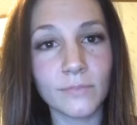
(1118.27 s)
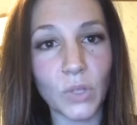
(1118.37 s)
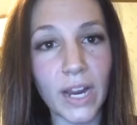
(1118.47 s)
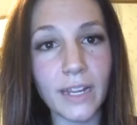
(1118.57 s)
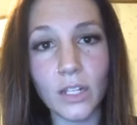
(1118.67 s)

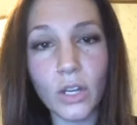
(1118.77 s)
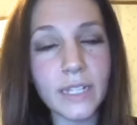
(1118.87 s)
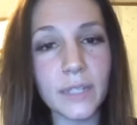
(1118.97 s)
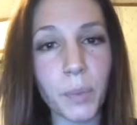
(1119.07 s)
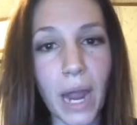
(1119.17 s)
Right? You
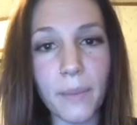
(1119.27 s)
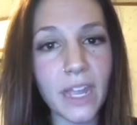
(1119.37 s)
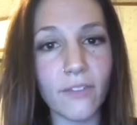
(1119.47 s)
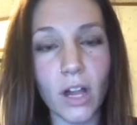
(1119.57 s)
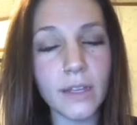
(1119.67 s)
guys have
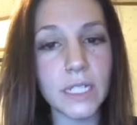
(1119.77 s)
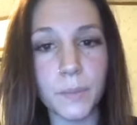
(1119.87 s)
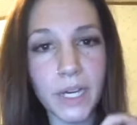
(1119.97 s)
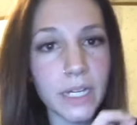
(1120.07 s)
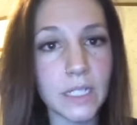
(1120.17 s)
probably have all
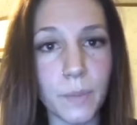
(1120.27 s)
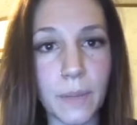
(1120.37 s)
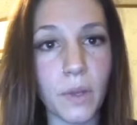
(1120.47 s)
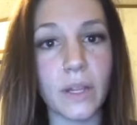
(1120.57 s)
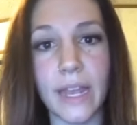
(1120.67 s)
experienced
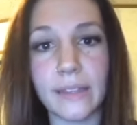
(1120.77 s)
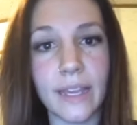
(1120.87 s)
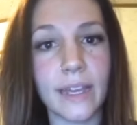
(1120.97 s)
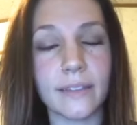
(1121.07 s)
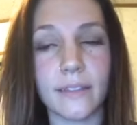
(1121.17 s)
people like
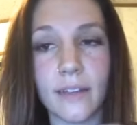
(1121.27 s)
that.